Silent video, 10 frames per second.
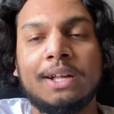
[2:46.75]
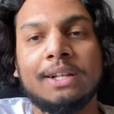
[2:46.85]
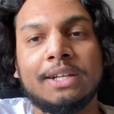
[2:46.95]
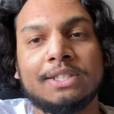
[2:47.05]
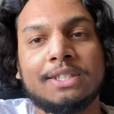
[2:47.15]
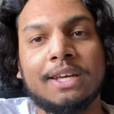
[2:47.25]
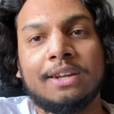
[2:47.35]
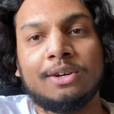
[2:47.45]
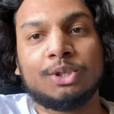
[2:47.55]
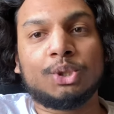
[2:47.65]
Let's
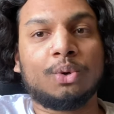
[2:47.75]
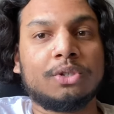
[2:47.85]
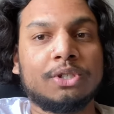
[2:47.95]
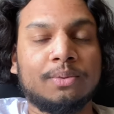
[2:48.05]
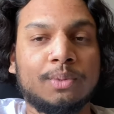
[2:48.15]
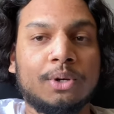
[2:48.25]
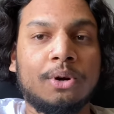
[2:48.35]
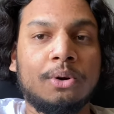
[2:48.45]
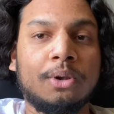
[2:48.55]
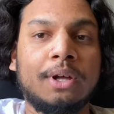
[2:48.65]
set a short-term
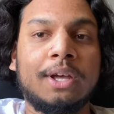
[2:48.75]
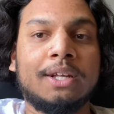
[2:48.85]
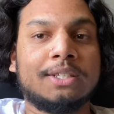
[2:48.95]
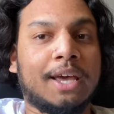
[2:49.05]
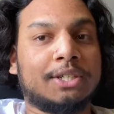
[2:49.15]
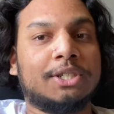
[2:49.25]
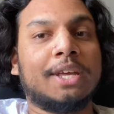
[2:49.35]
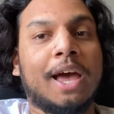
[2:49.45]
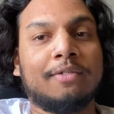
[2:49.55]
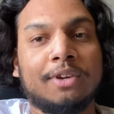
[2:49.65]
goal to actually
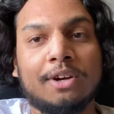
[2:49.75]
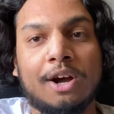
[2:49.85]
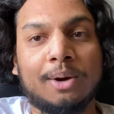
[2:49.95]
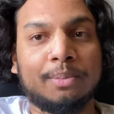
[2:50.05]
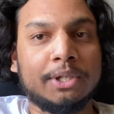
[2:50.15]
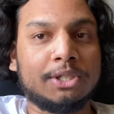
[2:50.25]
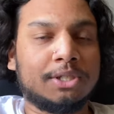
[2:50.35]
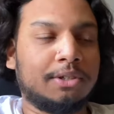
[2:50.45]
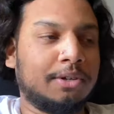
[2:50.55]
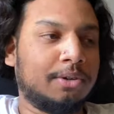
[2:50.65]
have it
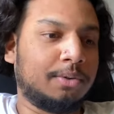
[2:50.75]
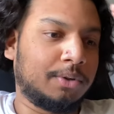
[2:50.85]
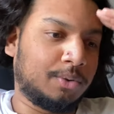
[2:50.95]
accomplished, you know,